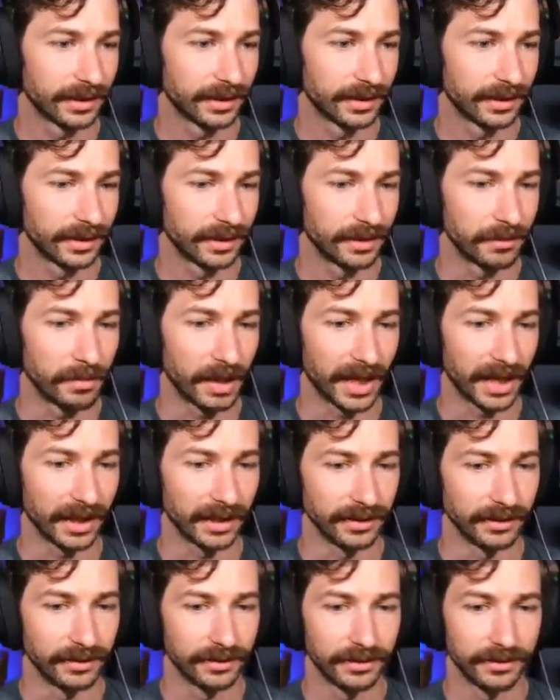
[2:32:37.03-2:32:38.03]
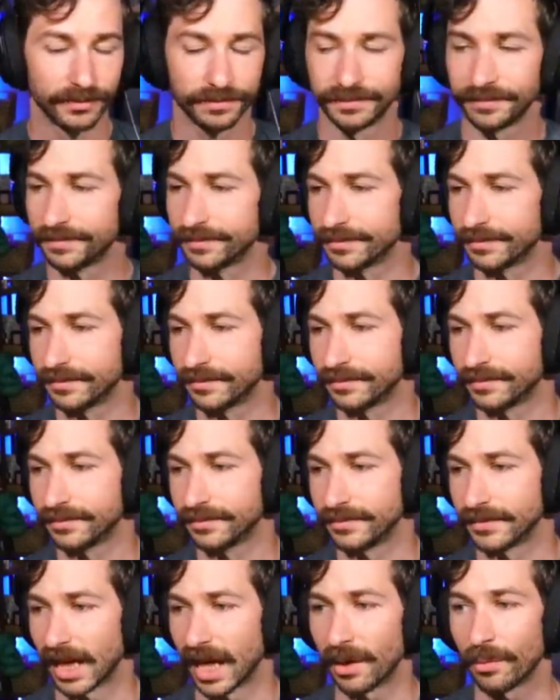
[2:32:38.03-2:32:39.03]
Truly man, nail biting stuff,
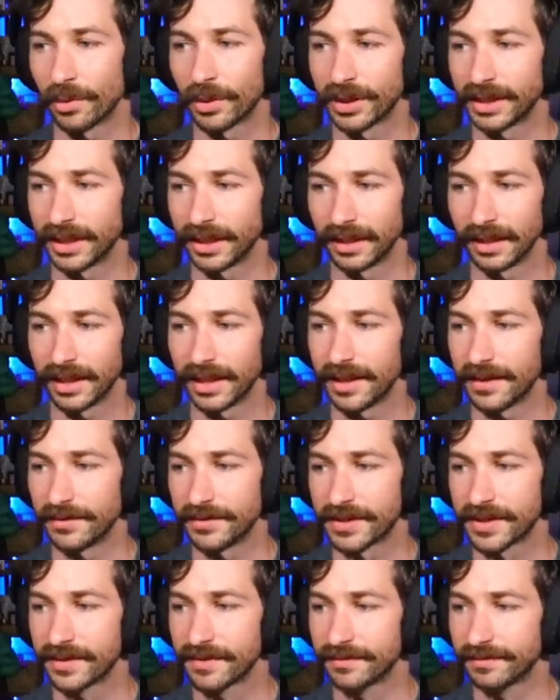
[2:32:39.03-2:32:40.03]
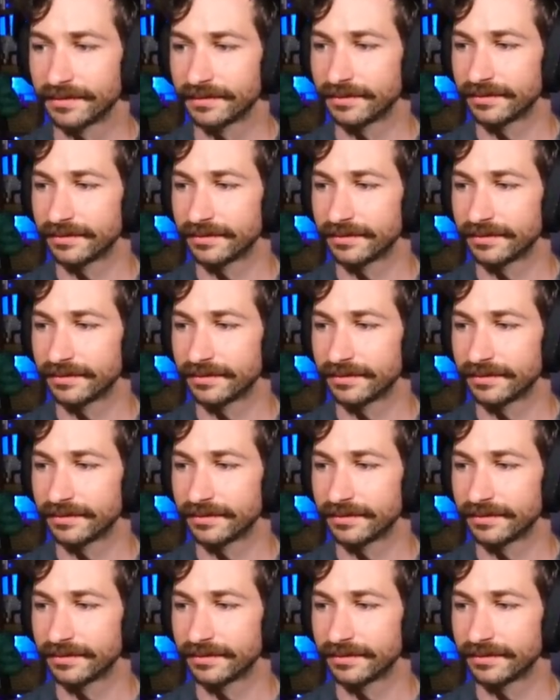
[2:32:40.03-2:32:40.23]
amazing. I wouldn't have lived. Loved it.